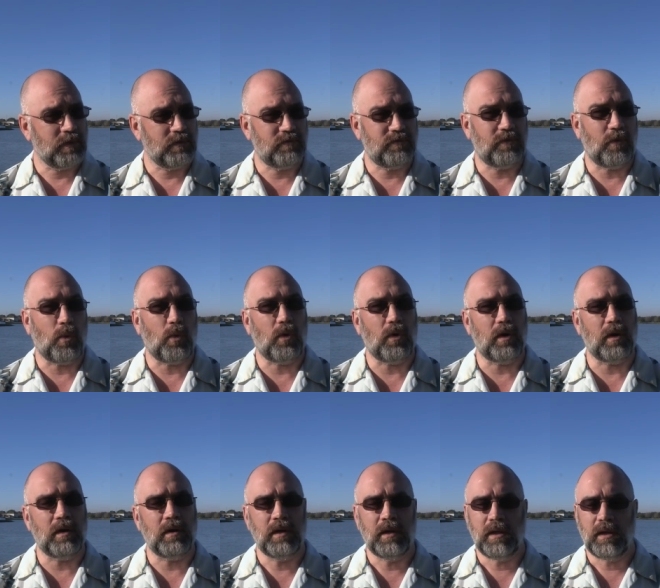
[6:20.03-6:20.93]

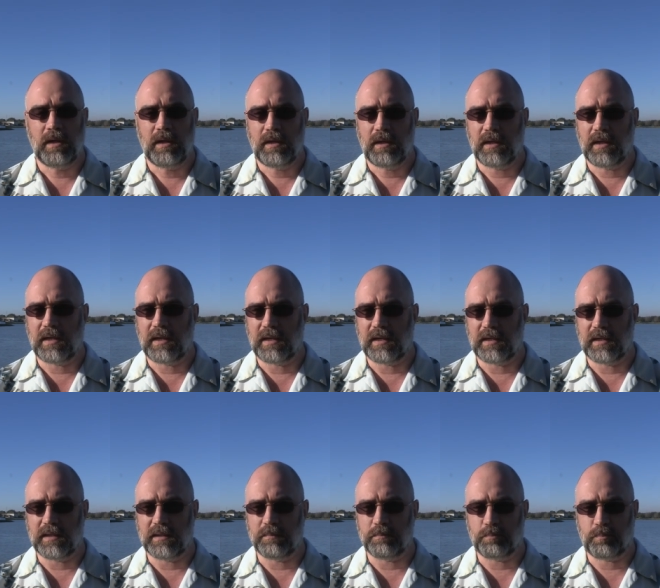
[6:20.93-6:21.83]
for
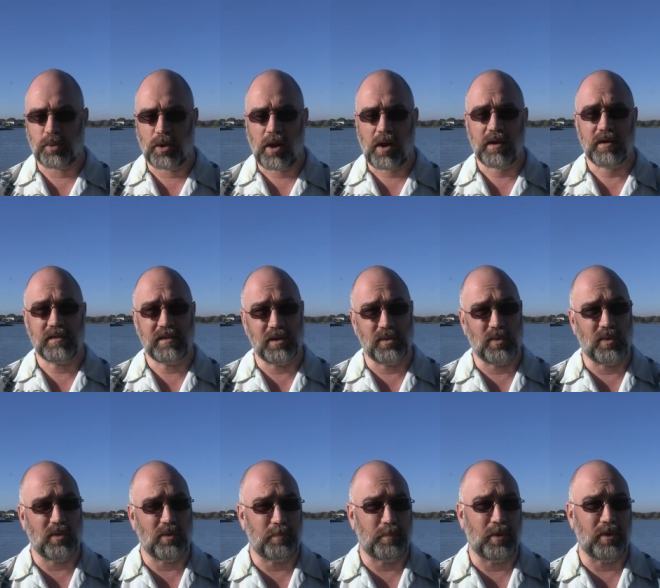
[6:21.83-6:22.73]
um, product that
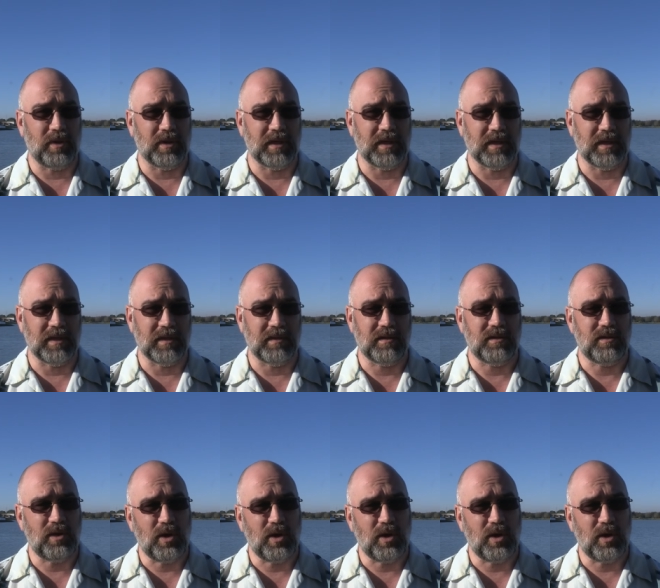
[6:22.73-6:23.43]
we were pulling in,